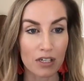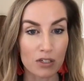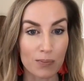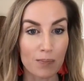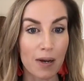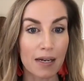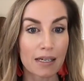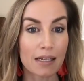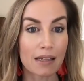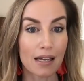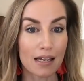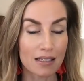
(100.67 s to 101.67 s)
There's
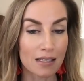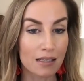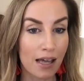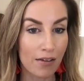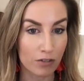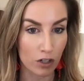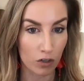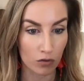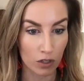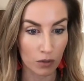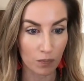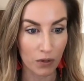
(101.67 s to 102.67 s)
money that is left
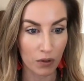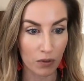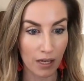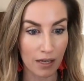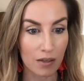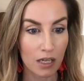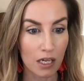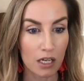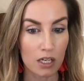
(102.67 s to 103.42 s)
over. Okay.